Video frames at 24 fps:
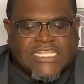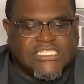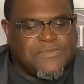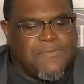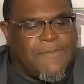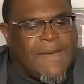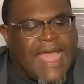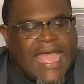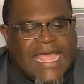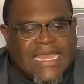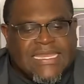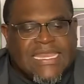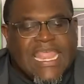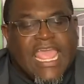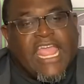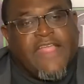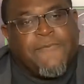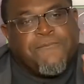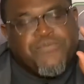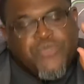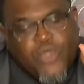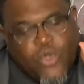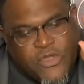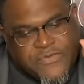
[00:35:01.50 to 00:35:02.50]
by day,
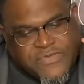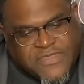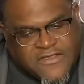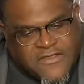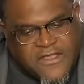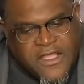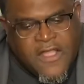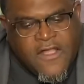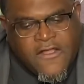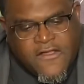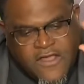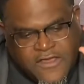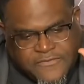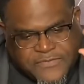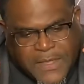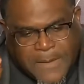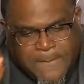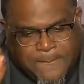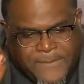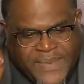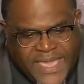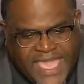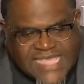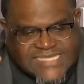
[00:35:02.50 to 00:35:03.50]
nor the, uh, the
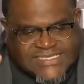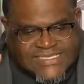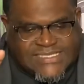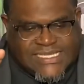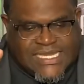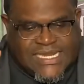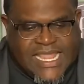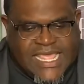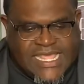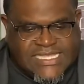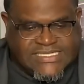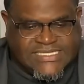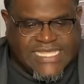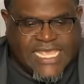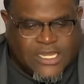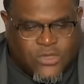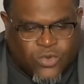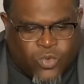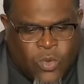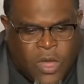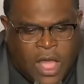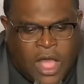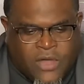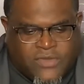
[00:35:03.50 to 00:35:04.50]
pestilence that
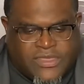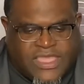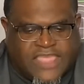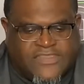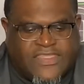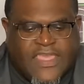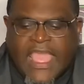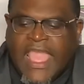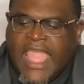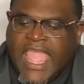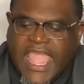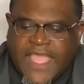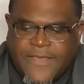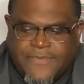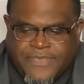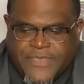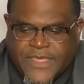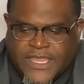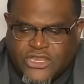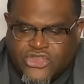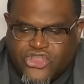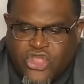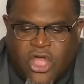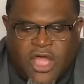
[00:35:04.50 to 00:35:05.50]
walketh in
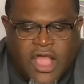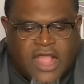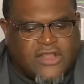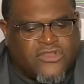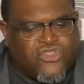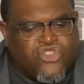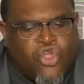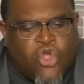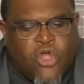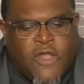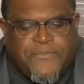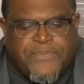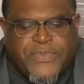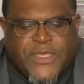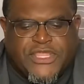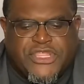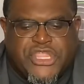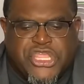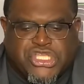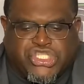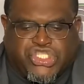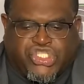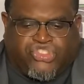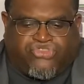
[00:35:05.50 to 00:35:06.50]
the dark, nor the
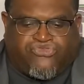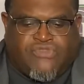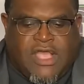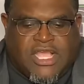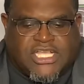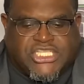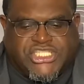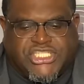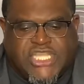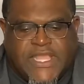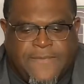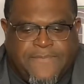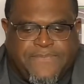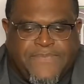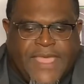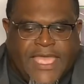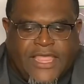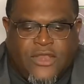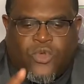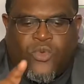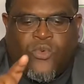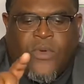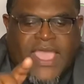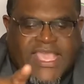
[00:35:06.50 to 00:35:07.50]
destruction
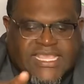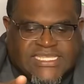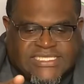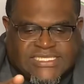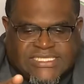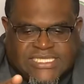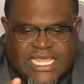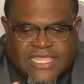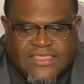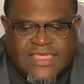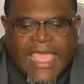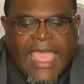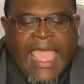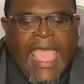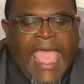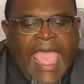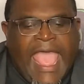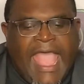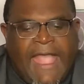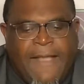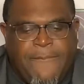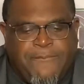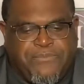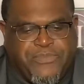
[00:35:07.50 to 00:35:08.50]
that wasteth
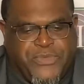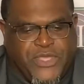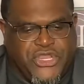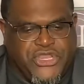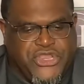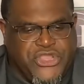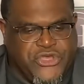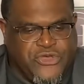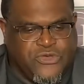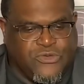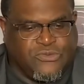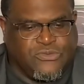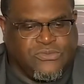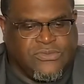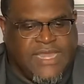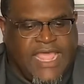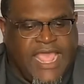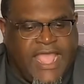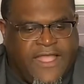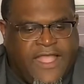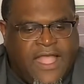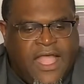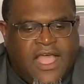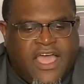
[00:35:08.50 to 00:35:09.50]
at the
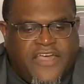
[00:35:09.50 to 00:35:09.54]
noonday.